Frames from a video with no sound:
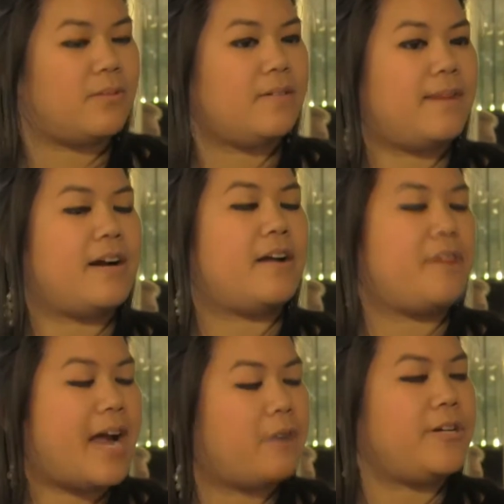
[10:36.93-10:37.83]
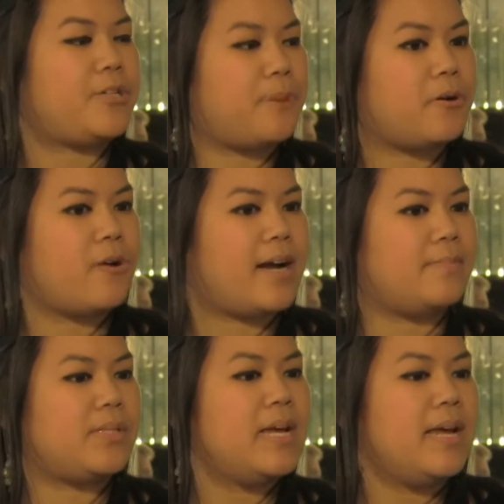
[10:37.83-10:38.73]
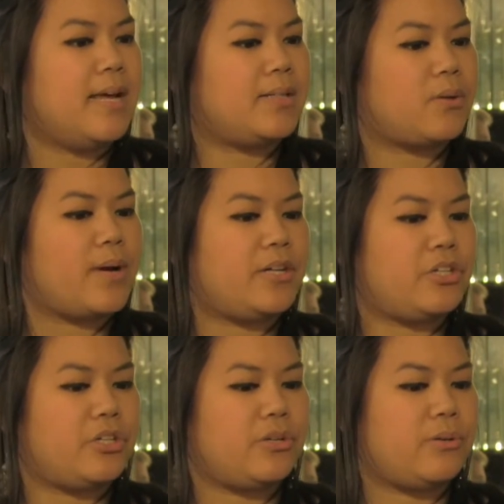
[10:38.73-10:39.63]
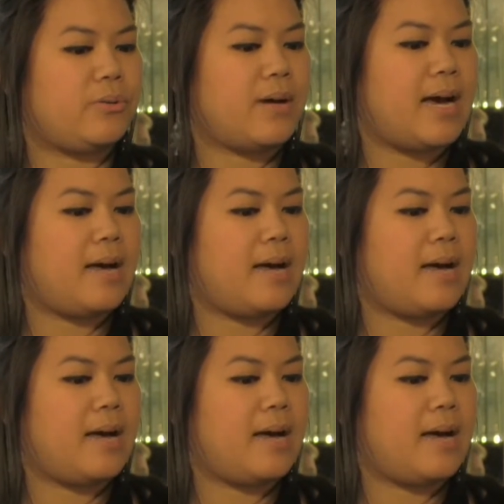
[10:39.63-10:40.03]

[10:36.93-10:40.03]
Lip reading: One of our other outreach programs is going to